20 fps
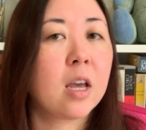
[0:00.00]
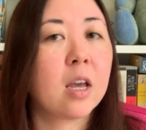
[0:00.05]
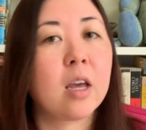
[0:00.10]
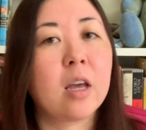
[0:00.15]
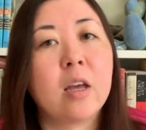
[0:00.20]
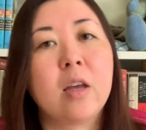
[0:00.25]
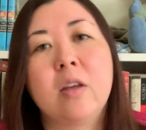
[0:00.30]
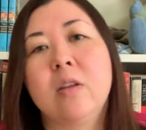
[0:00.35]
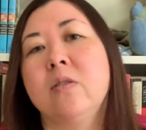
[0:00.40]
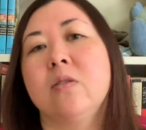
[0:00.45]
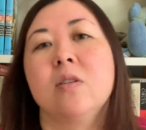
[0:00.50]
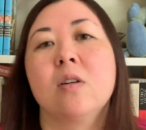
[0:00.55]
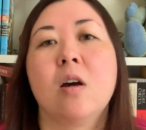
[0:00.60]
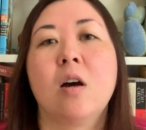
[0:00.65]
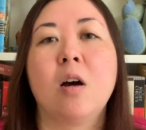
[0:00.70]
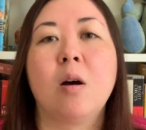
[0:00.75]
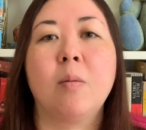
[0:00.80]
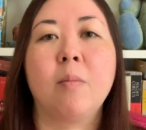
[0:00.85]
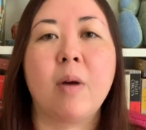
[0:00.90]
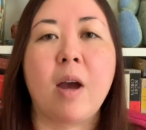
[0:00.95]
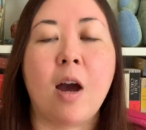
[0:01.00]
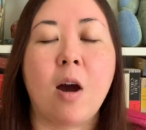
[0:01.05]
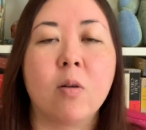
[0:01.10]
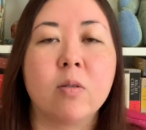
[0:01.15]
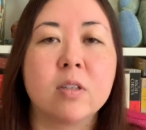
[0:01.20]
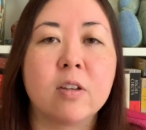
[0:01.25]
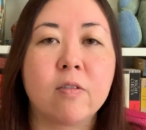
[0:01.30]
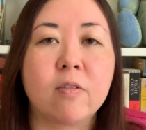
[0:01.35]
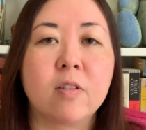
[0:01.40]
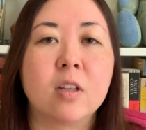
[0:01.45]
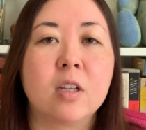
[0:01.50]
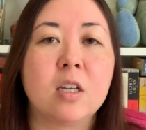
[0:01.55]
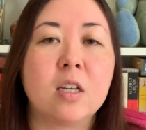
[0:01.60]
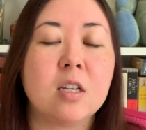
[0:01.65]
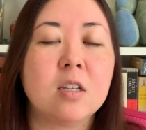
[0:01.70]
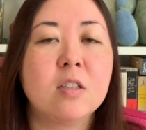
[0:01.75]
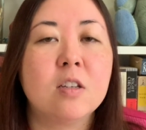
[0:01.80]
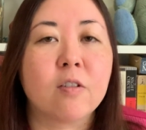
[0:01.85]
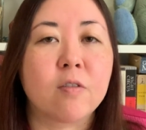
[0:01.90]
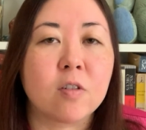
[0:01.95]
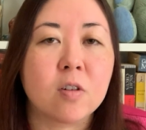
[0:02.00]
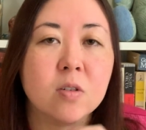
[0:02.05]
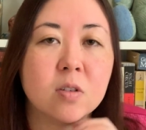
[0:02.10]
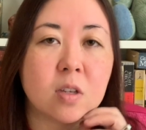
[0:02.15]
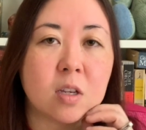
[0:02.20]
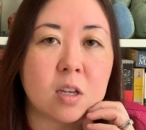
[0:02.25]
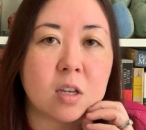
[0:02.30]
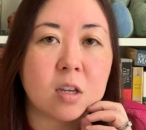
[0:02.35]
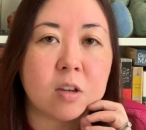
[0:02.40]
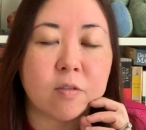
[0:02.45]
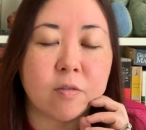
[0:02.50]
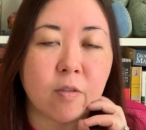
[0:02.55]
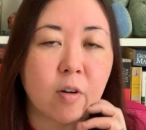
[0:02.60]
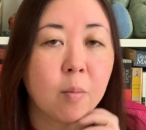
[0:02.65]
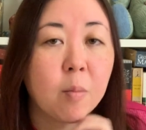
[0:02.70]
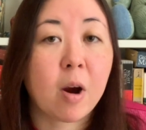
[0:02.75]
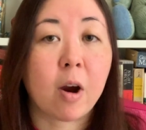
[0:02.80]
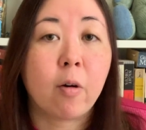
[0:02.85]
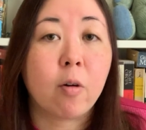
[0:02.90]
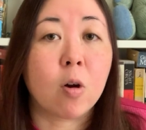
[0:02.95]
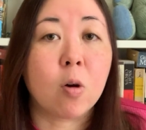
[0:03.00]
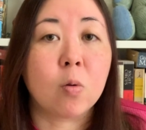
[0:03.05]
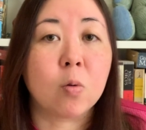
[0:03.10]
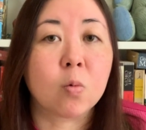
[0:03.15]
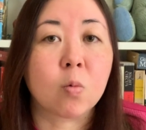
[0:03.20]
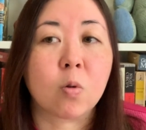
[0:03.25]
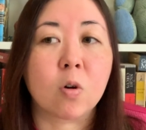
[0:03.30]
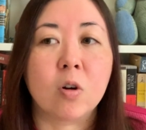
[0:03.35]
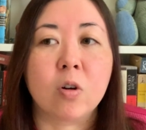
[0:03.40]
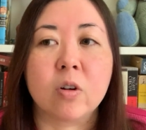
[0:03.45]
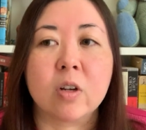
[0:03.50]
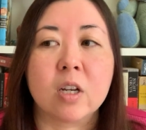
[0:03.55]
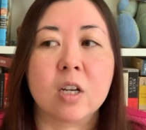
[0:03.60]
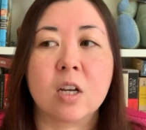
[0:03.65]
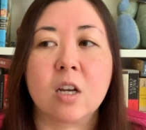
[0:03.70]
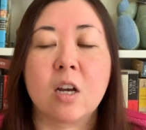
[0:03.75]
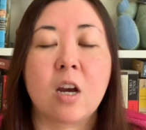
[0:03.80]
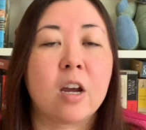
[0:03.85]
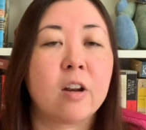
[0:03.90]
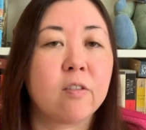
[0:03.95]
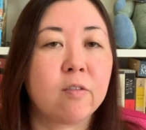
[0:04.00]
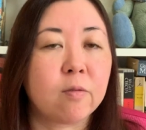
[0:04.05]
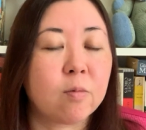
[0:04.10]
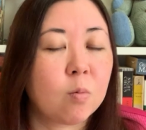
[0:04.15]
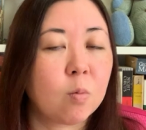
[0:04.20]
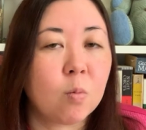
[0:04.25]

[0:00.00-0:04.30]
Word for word: and how it definitely differs from our own world and kind of